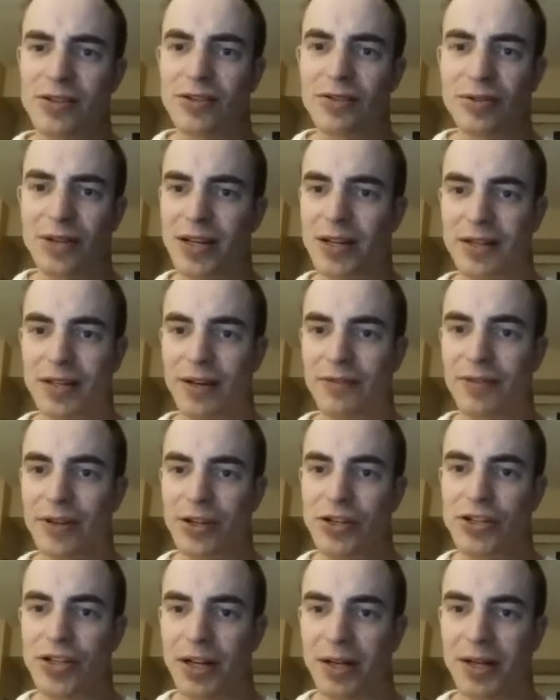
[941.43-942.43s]
So yeah,
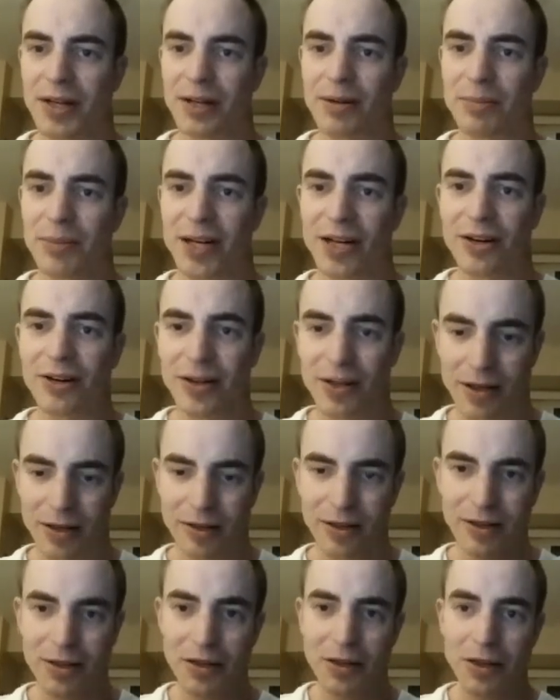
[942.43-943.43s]
definitely check him out.
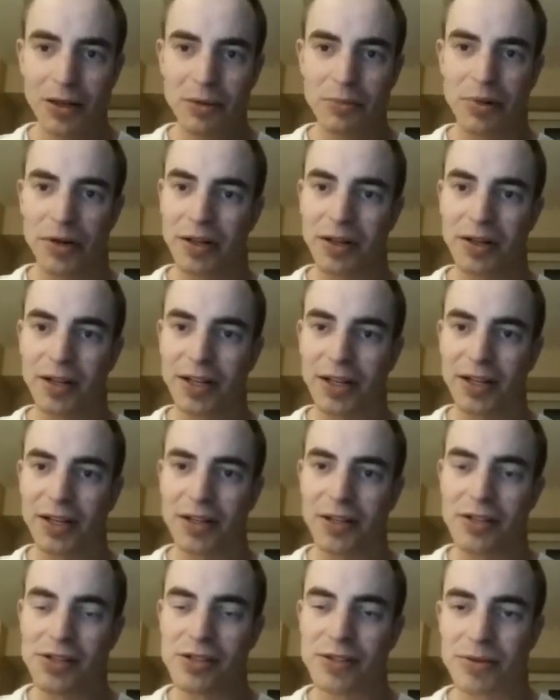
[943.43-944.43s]
I'll put a link
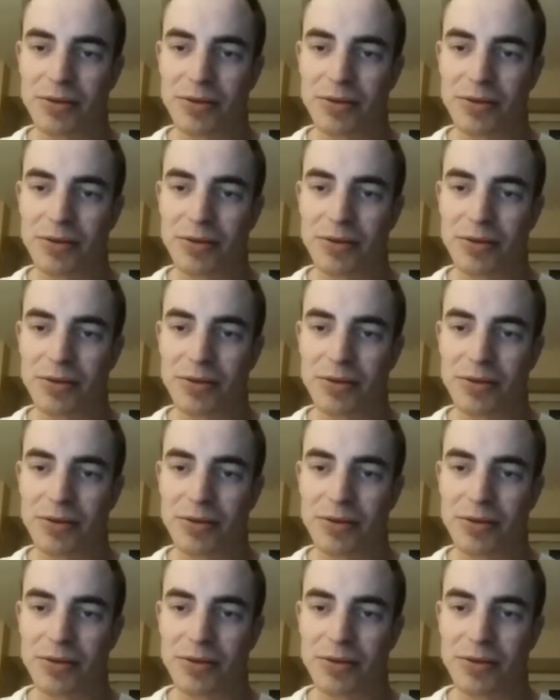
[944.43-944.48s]
in